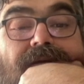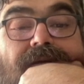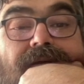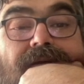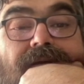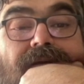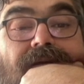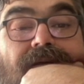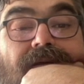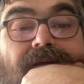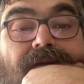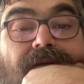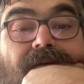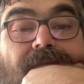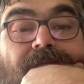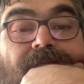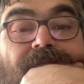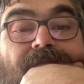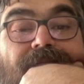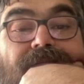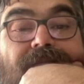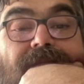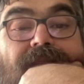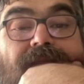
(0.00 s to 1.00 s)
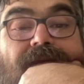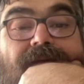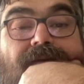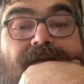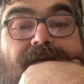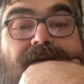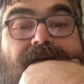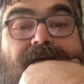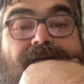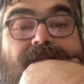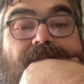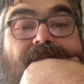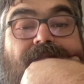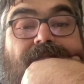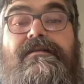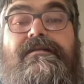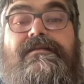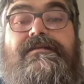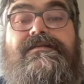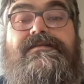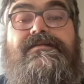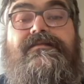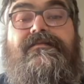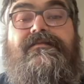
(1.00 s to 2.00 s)
Yeah, okay.
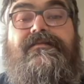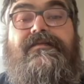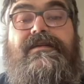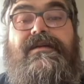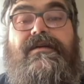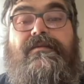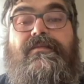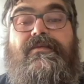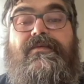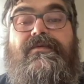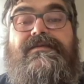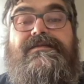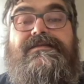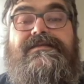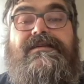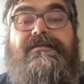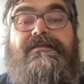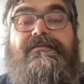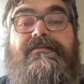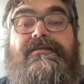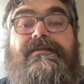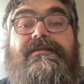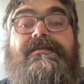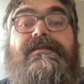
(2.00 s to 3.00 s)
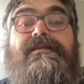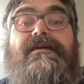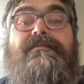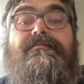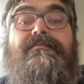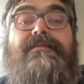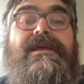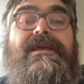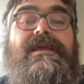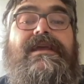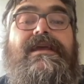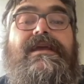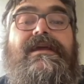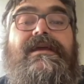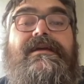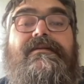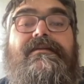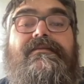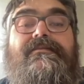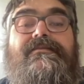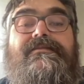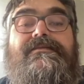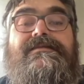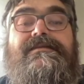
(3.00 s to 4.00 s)
So funny, I'm always like, well, let me
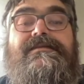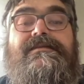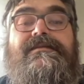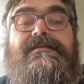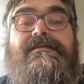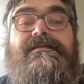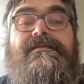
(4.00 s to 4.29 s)
count.